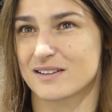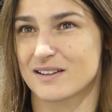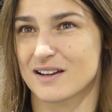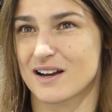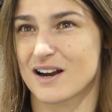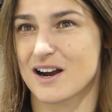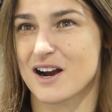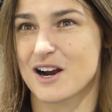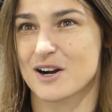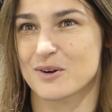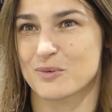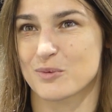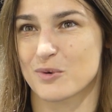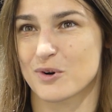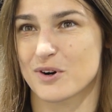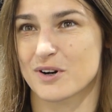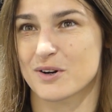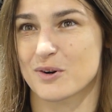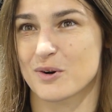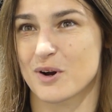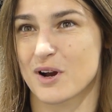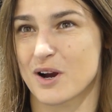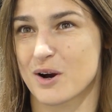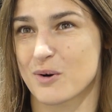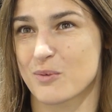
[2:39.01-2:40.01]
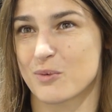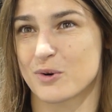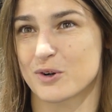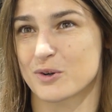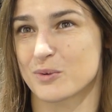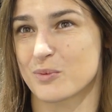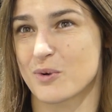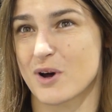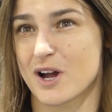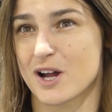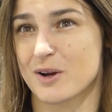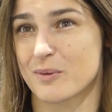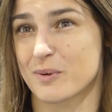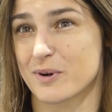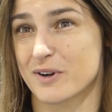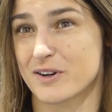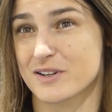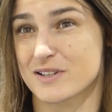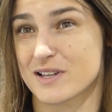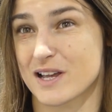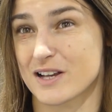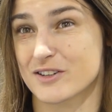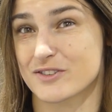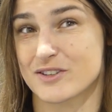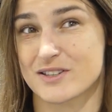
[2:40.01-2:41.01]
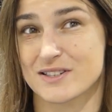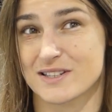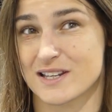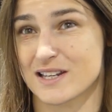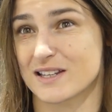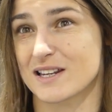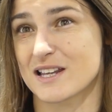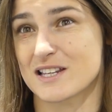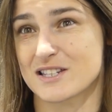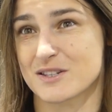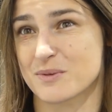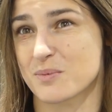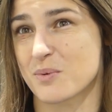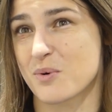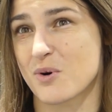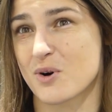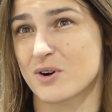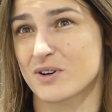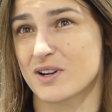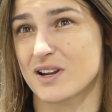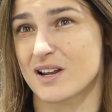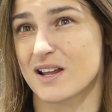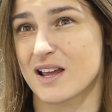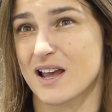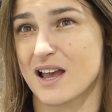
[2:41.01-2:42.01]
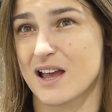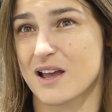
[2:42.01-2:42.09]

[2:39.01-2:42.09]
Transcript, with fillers: the hard work uh, worthwhile when you're actually seeing that support that I